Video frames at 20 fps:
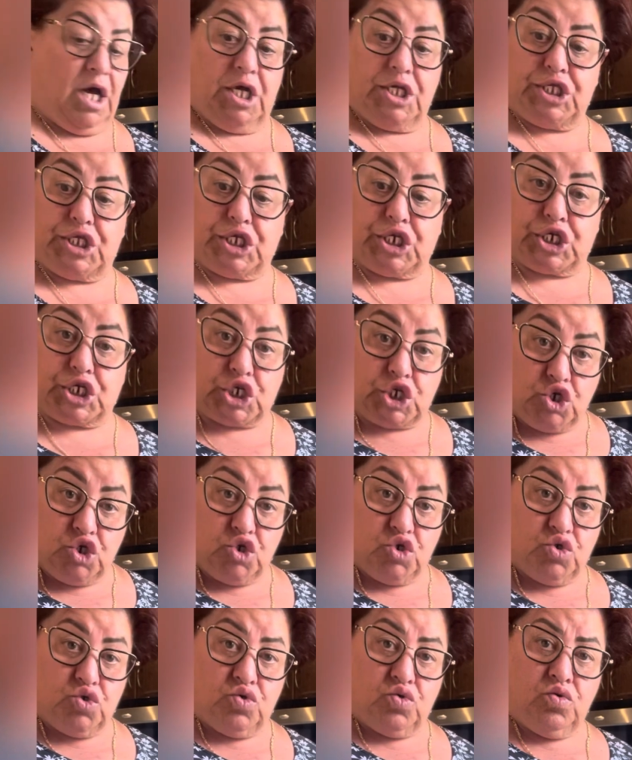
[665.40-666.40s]

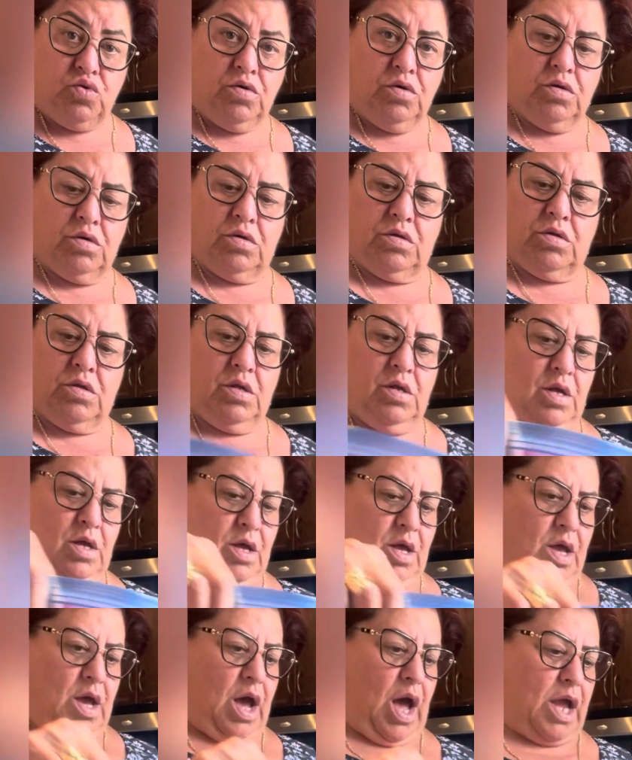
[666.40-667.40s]
stew.
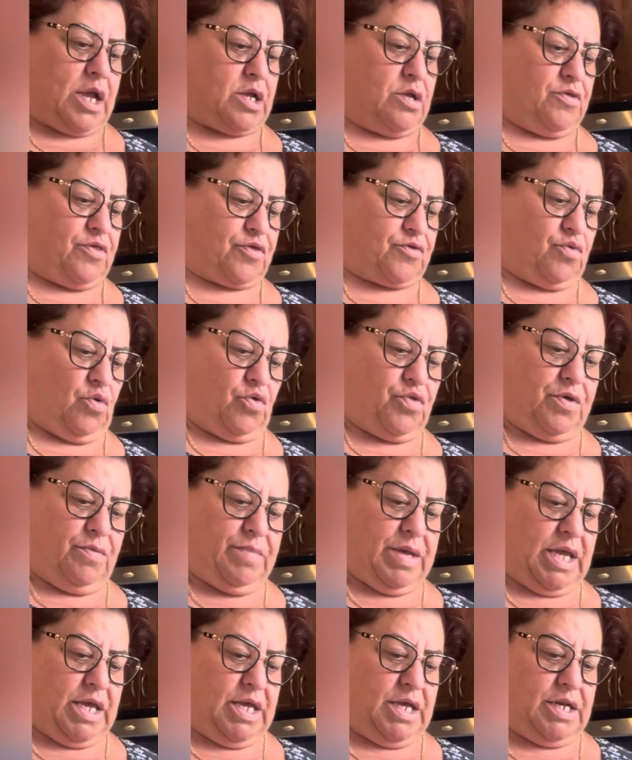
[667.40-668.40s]
I can throw them
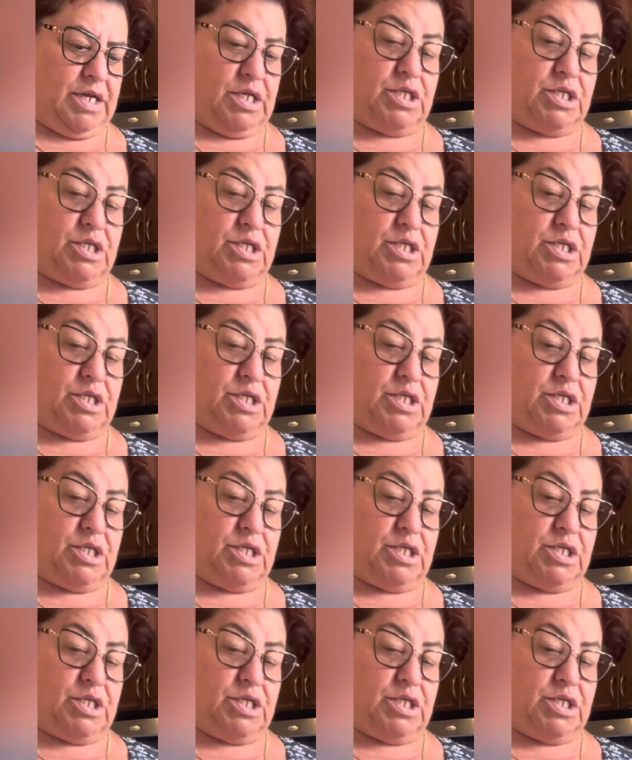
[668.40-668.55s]
in a